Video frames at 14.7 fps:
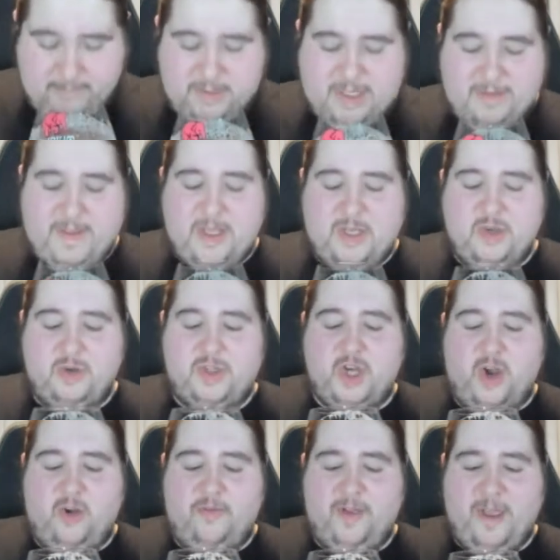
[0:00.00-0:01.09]
definitely sort of
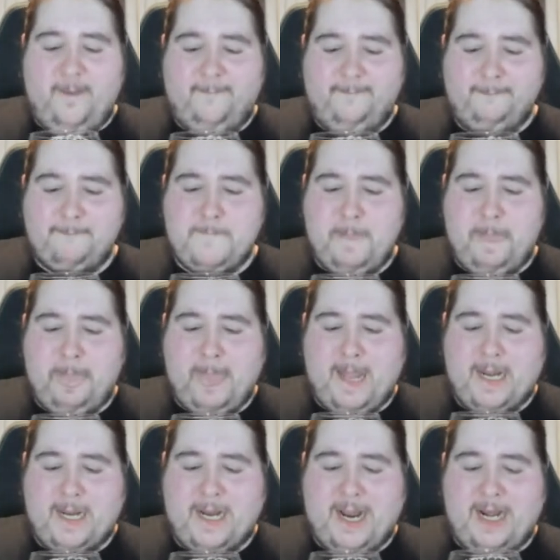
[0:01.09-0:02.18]
toffee
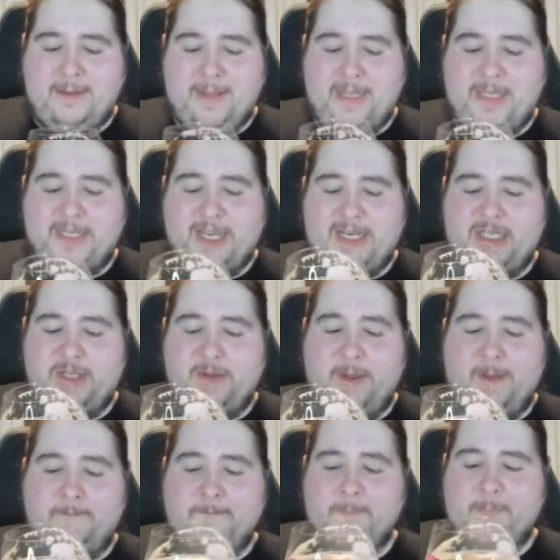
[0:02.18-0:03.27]
caramelly taste to
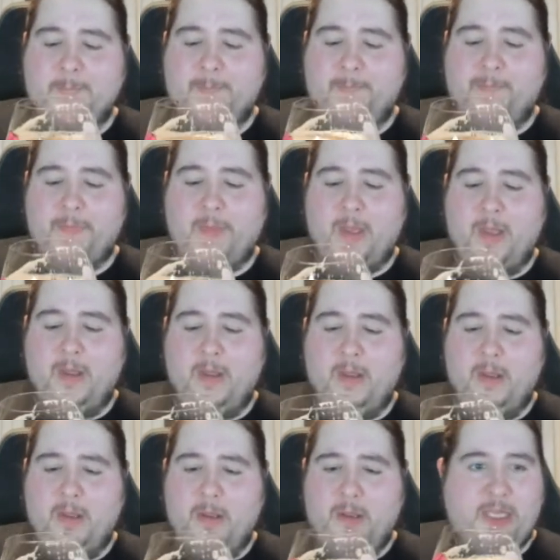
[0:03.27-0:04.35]
it.
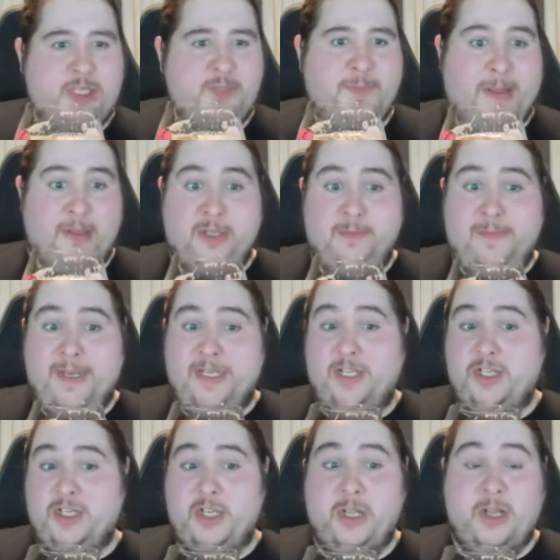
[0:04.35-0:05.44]
It smells the
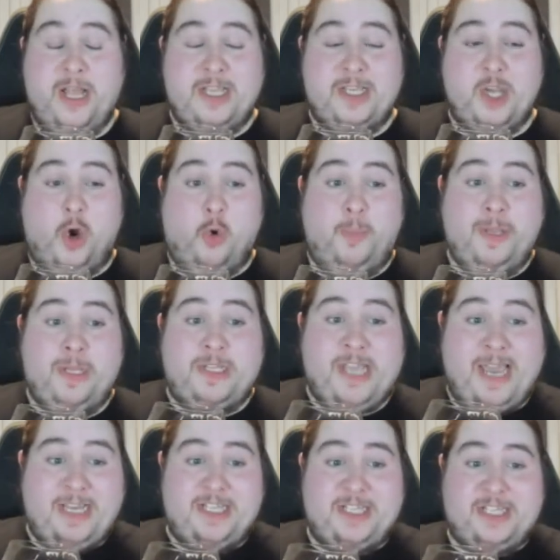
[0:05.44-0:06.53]
business. Let's hope it
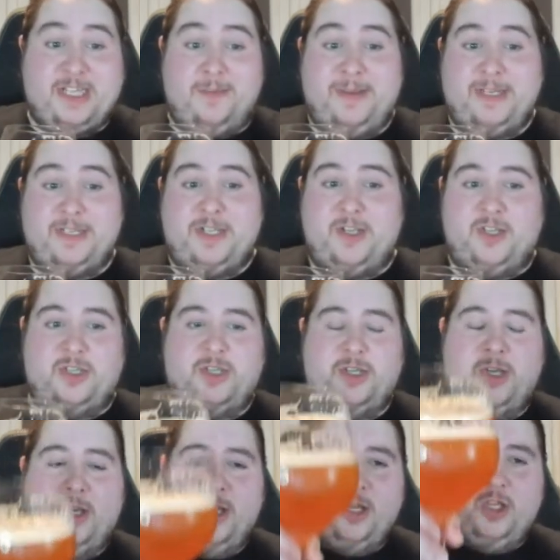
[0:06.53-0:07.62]
tastes the business.
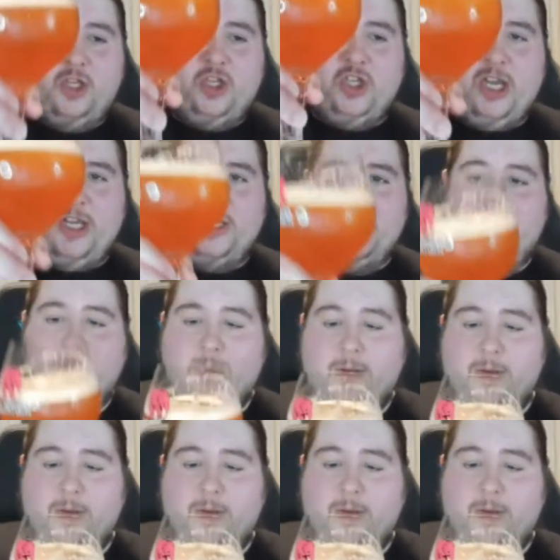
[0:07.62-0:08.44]
Cheers.